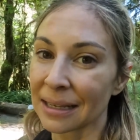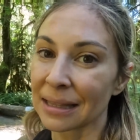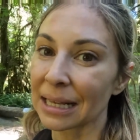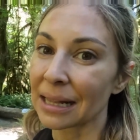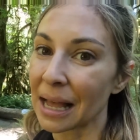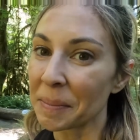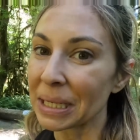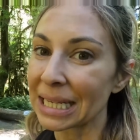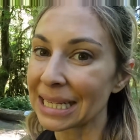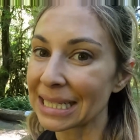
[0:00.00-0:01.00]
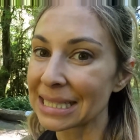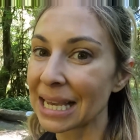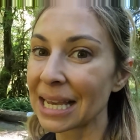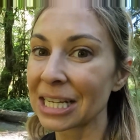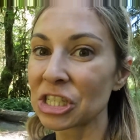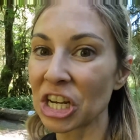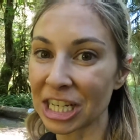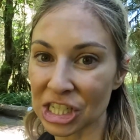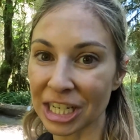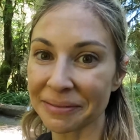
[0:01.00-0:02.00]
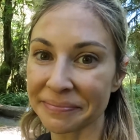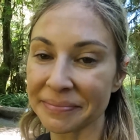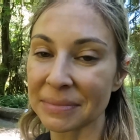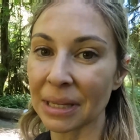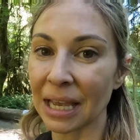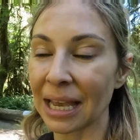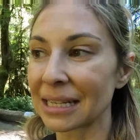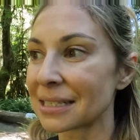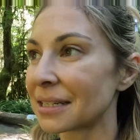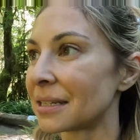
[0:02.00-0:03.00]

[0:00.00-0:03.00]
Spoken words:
the climate is changing, and